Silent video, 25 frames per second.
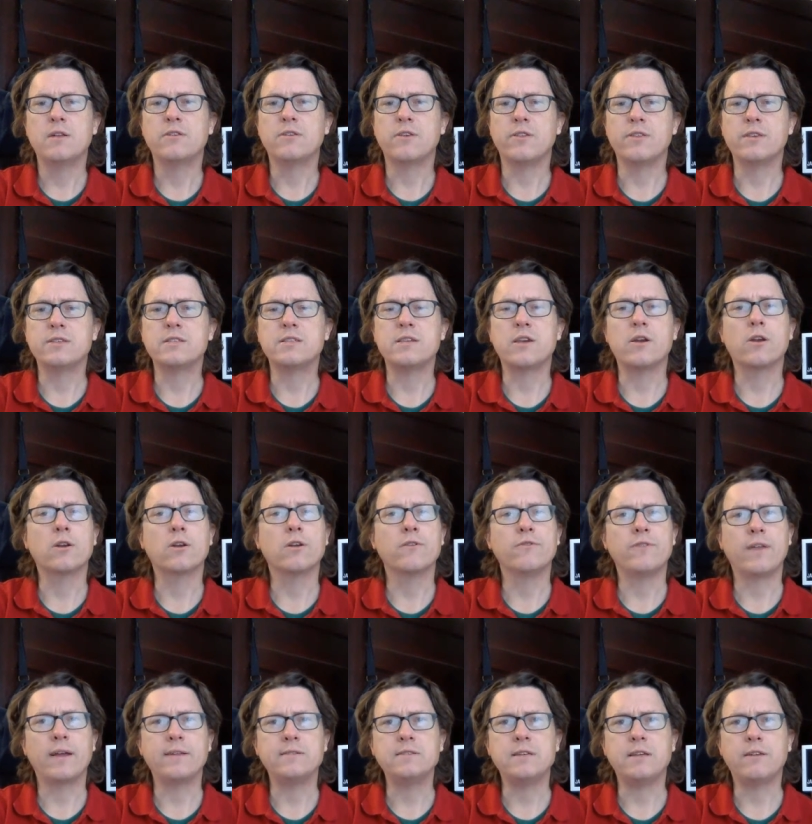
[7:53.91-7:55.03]
to this year of
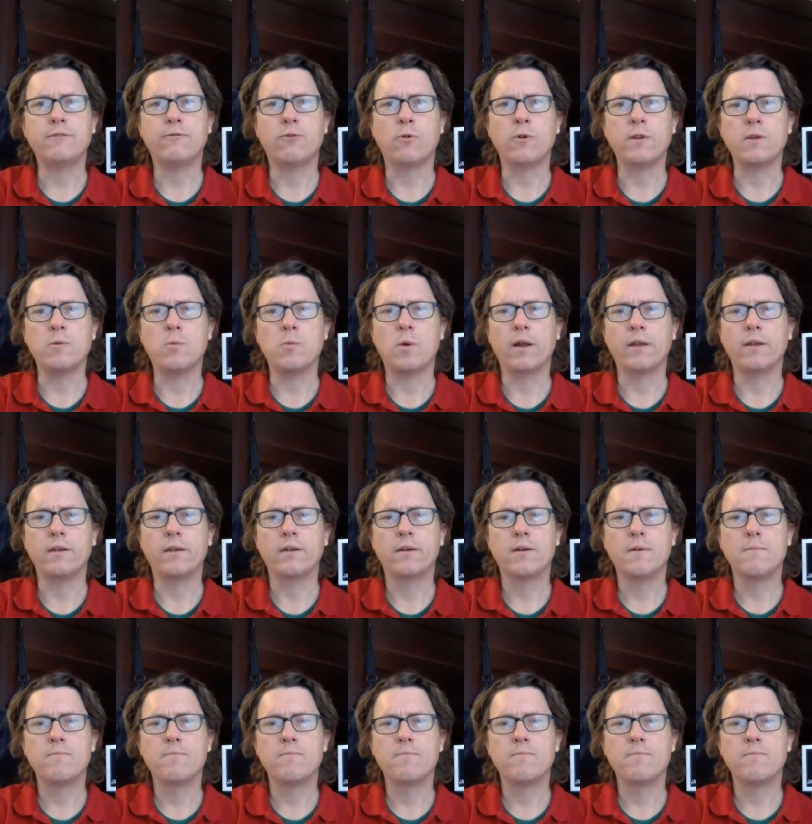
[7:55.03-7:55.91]
1941.